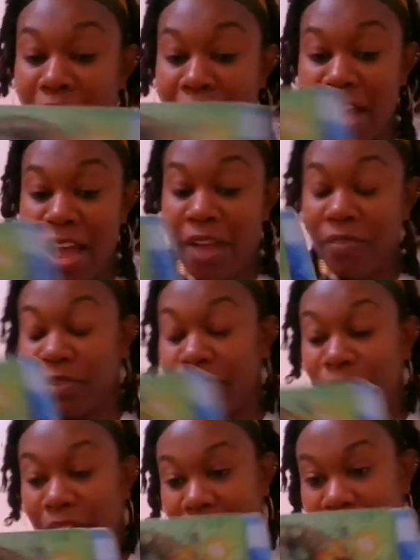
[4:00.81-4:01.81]
I heavily
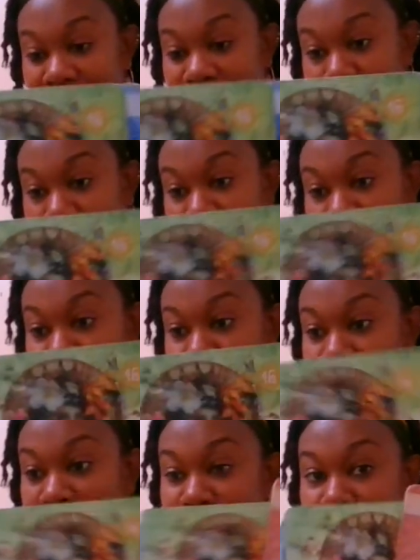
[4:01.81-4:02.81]
feel like this is a person
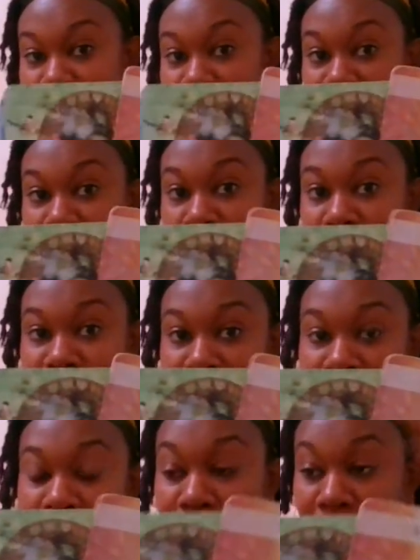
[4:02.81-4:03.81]
you guys weren't supposed
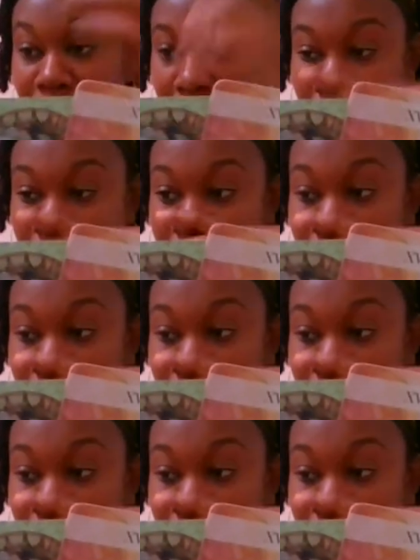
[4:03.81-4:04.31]
to be with.